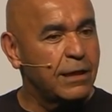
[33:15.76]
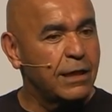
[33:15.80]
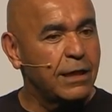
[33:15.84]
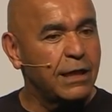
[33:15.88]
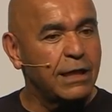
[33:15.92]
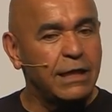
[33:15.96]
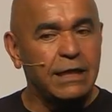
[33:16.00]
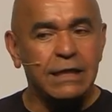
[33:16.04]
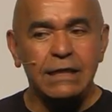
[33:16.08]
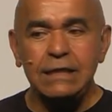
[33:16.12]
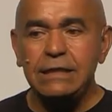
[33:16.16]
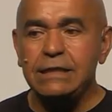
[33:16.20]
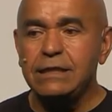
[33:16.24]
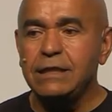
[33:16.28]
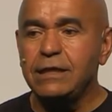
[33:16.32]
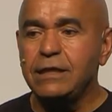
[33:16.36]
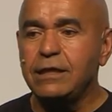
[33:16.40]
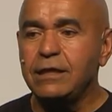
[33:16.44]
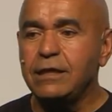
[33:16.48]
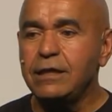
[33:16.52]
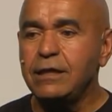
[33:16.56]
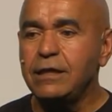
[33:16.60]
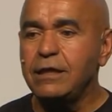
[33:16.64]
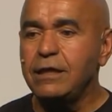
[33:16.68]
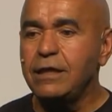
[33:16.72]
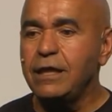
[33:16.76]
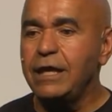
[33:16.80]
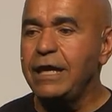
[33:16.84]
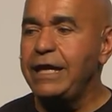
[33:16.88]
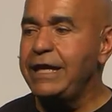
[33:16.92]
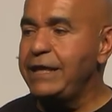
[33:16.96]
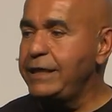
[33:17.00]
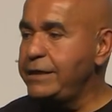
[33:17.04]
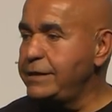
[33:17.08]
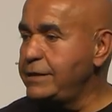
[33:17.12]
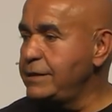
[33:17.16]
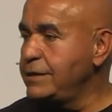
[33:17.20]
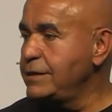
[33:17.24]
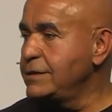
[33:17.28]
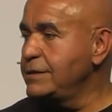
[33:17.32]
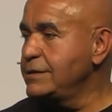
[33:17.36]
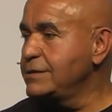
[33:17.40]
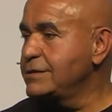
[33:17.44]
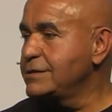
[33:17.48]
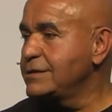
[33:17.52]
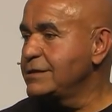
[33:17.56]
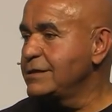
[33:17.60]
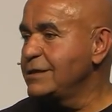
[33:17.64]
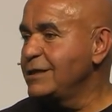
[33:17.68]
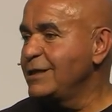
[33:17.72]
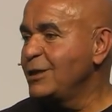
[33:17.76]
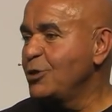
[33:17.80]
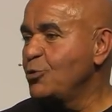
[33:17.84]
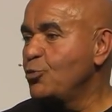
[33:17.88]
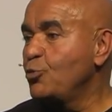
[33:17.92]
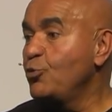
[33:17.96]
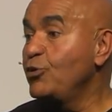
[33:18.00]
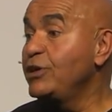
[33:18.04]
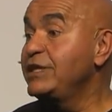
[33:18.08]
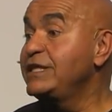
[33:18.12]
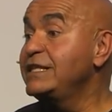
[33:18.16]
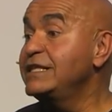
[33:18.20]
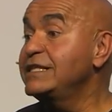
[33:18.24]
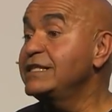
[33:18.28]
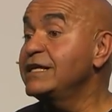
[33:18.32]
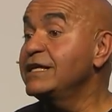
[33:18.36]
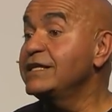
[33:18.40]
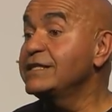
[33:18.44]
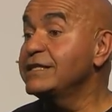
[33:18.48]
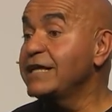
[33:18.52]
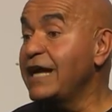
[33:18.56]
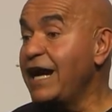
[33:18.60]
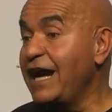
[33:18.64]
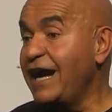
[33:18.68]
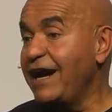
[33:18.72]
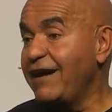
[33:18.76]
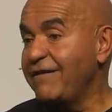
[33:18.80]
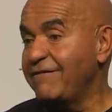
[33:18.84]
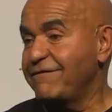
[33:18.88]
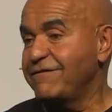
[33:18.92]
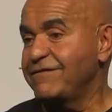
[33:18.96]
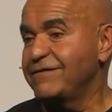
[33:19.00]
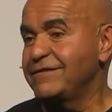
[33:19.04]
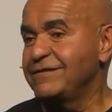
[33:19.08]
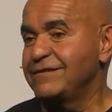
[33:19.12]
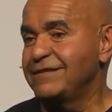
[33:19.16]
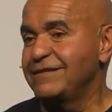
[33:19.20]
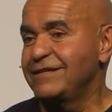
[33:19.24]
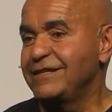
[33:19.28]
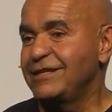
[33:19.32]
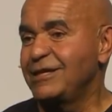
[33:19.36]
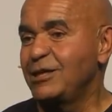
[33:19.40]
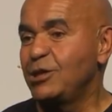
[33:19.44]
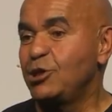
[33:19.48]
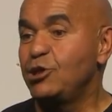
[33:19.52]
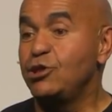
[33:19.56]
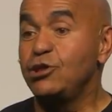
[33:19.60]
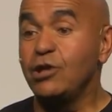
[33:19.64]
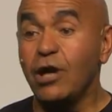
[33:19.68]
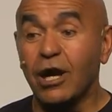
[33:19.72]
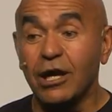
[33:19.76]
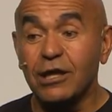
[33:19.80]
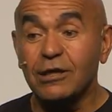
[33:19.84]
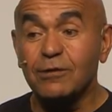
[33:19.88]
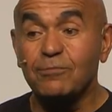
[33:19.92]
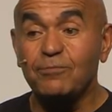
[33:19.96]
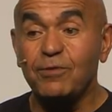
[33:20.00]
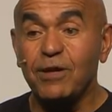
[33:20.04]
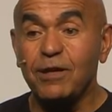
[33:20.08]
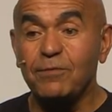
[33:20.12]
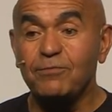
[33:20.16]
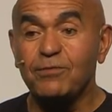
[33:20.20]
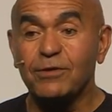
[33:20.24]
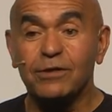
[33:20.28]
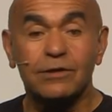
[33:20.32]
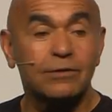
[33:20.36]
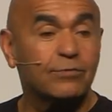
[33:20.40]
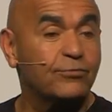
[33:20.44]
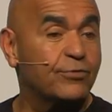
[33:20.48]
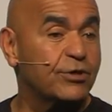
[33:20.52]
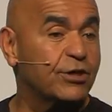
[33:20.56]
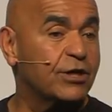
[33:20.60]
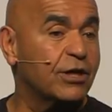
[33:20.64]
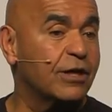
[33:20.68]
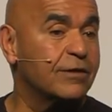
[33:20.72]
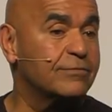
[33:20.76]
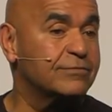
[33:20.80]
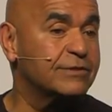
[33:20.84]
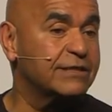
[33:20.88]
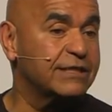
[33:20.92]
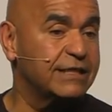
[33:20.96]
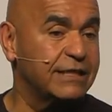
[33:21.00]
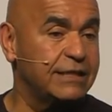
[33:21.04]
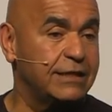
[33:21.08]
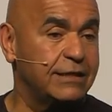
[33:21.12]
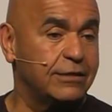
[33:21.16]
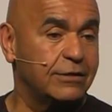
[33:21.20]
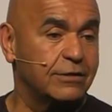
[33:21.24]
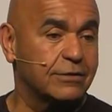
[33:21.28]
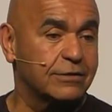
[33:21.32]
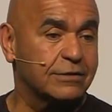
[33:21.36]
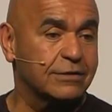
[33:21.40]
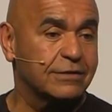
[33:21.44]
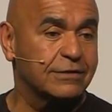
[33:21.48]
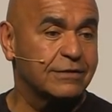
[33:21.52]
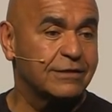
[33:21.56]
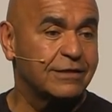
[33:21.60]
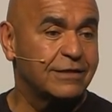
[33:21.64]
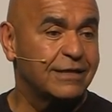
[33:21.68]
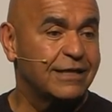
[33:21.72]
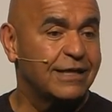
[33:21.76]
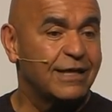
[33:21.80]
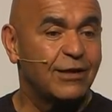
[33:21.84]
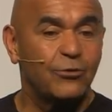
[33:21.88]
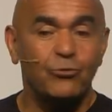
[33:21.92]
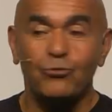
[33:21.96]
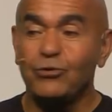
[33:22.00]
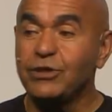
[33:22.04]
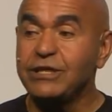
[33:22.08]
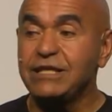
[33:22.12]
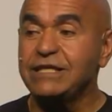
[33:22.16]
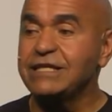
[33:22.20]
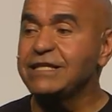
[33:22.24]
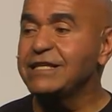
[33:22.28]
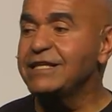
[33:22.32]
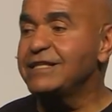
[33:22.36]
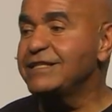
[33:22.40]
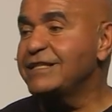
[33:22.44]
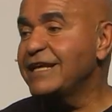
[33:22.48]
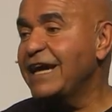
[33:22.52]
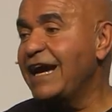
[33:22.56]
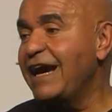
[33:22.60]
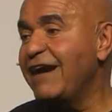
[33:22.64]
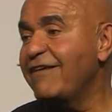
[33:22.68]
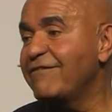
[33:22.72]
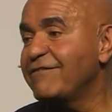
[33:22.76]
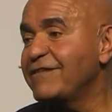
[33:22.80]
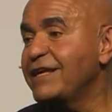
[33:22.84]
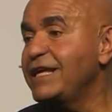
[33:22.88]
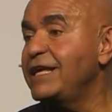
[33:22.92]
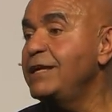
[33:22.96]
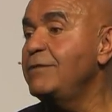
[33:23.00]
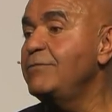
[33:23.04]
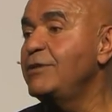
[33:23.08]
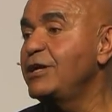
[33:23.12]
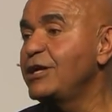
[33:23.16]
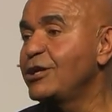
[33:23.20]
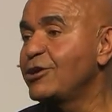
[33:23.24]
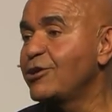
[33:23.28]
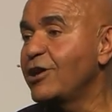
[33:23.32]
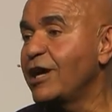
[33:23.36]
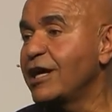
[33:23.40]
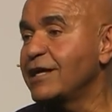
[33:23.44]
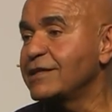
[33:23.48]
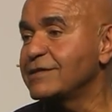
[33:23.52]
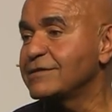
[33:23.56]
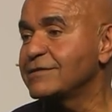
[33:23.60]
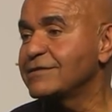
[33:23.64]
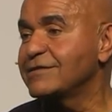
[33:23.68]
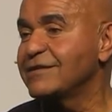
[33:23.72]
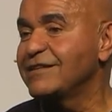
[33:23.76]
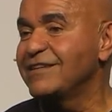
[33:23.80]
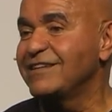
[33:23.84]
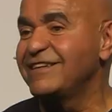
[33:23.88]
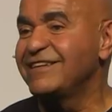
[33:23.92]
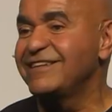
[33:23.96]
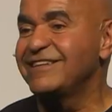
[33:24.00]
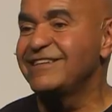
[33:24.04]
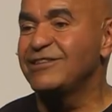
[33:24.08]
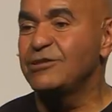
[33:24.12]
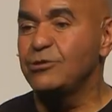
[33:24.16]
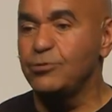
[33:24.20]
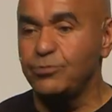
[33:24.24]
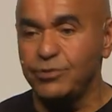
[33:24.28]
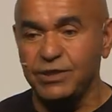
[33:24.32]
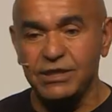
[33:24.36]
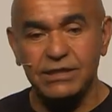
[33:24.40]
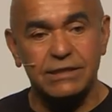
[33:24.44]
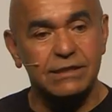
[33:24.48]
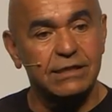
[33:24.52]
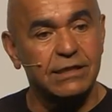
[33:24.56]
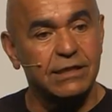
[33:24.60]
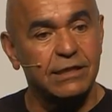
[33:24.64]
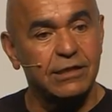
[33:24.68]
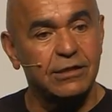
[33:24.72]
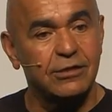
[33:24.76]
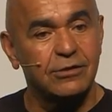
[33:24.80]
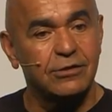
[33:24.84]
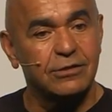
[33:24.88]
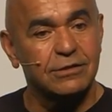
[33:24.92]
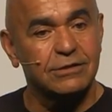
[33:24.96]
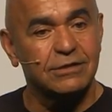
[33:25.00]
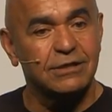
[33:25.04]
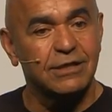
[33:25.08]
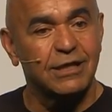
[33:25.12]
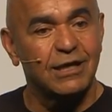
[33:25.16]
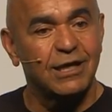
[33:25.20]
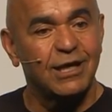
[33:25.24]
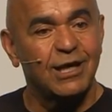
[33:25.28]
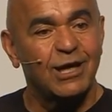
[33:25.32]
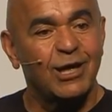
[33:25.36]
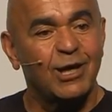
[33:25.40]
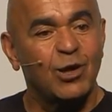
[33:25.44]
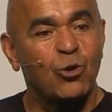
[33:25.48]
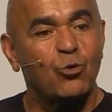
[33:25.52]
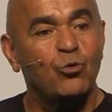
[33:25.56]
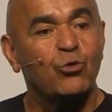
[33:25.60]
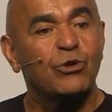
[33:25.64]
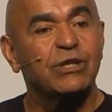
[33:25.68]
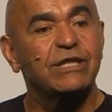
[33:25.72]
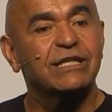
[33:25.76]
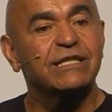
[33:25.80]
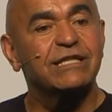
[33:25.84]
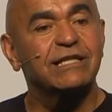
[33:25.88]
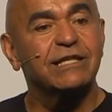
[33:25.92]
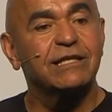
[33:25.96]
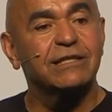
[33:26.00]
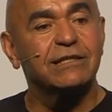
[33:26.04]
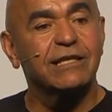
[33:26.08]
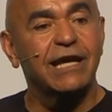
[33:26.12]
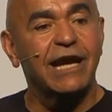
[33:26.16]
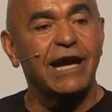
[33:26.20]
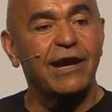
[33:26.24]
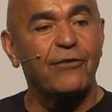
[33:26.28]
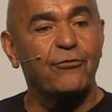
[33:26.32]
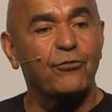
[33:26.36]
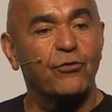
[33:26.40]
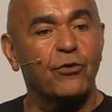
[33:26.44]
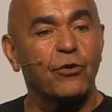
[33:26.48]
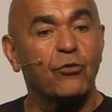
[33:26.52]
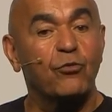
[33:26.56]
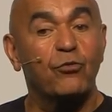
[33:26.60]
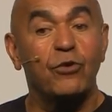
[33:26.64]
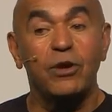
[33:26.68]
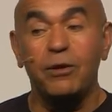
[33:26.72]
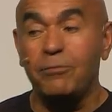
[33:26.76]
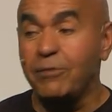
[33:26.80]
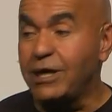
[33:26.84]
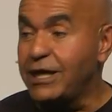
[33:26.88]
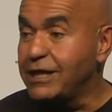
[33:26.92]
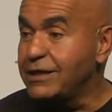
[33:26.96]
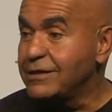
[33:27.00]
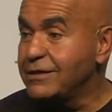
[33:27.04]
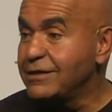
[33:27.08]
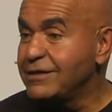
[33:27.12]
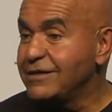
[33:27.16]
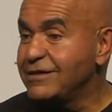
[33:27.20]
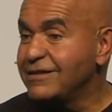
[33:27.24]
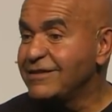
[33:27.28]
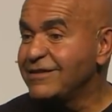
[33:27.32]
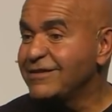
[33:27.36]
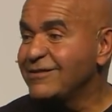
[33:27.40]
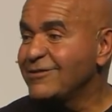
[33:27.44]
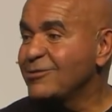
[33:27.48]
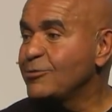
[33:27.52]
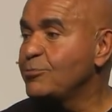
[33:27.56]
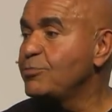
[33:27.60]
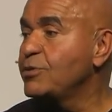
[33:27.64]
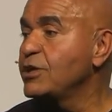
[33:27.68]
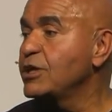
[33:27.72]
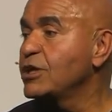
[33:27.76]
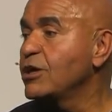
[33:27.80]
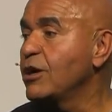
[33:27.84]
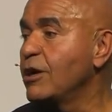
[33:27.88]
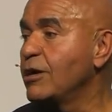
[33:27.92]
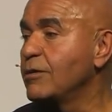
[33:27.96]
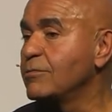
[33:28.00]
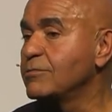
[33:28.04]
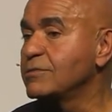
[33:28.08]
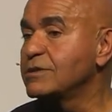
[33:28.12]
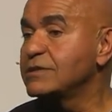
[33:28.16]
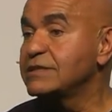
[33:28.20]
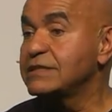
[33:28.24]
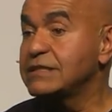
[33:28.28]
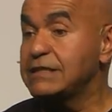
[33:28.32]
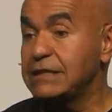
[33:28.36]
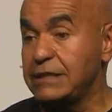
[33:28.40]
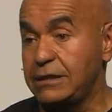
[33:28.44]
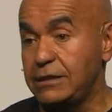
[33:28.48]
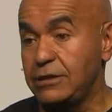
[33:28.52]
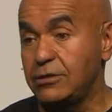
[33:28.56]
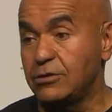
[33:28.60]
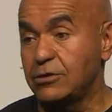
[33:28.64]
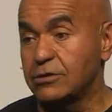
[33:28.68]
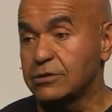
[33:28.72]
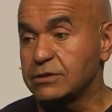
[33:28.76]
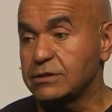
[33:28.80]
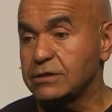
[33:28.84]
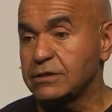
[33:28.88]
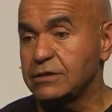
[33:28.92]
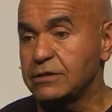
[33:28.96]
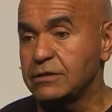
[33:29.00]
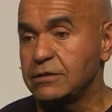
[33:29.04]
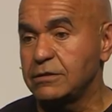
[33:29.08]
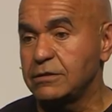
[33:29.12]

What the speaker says: In the 80s, we didn't have young people become CEOs. We didn't have immigrants to be CEOs. We didn't have women to become CEOs.